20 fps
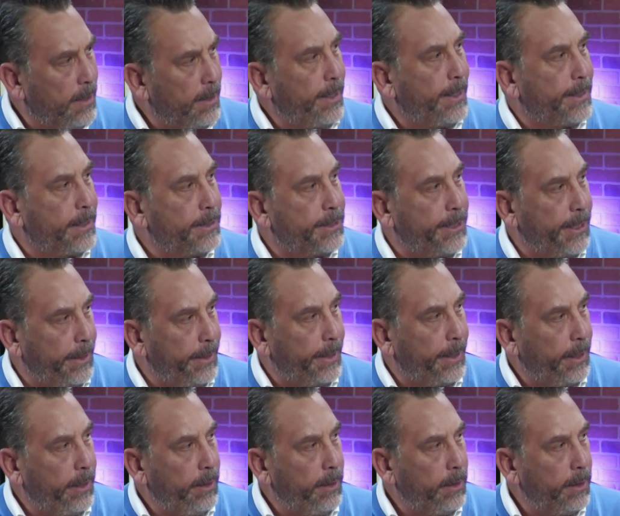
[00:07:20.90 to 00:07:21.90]
of like a
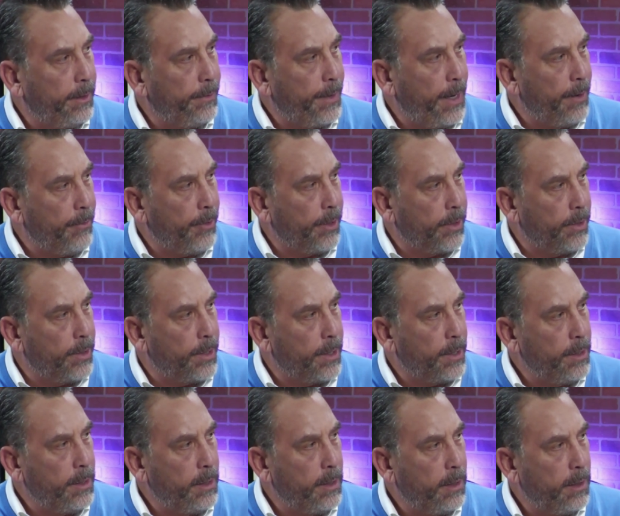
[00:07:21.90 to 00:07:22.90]
CD in that regard.